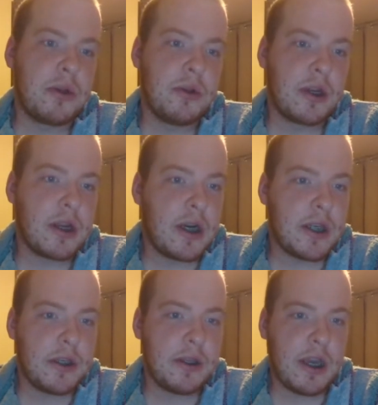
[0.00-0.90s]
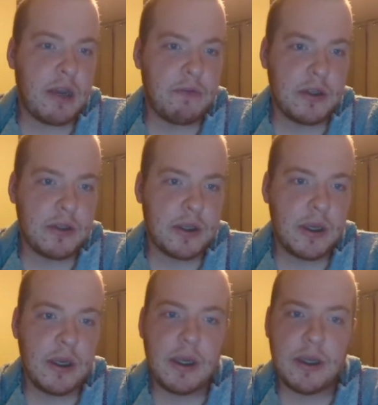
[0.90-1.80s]
to the gods in the heavens
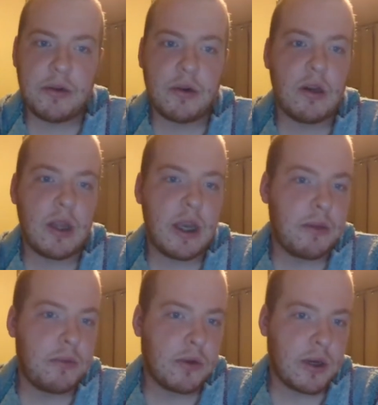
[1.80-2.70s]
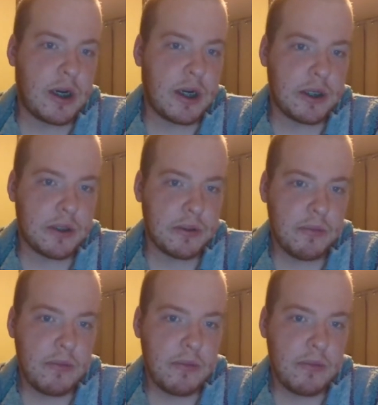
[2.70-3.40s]
and to all animal gods.